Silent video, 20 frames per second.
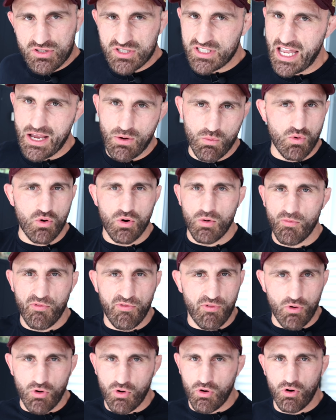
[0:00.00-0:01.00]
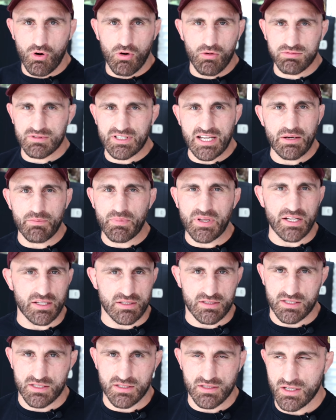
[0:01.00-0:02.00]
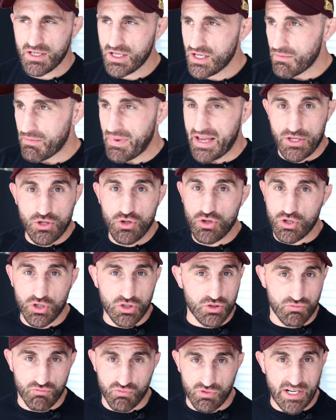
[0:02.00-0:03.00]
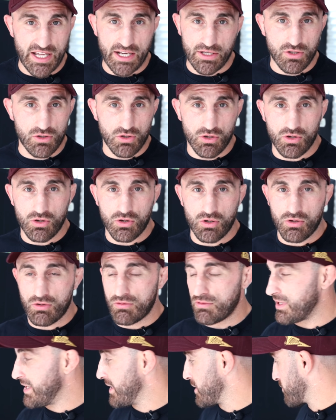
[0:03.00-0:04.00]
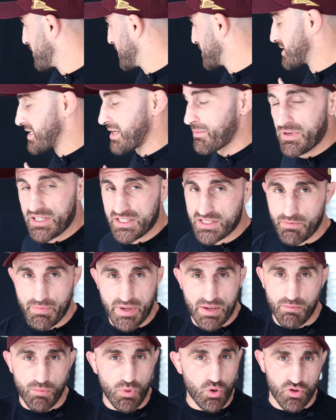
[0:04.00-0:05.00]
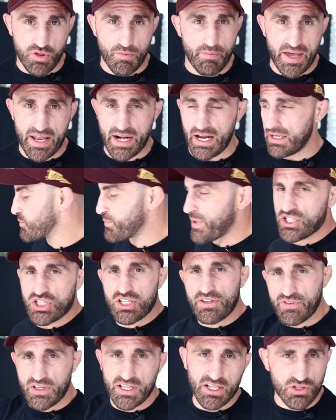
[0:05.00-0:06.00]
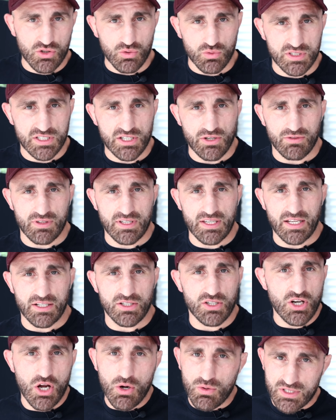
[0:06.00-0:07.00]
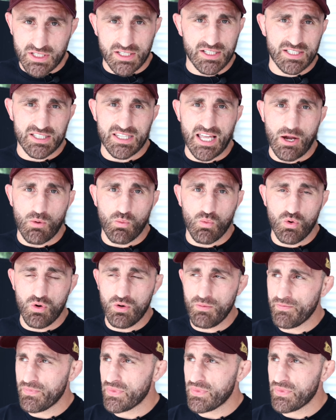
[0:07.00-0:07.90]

stay warm for 10 minutes. Mate, you can let it rest 10 minutes, the bit more the better, especially if you're gonna do a sear at the end. You know it's gonna stay warm,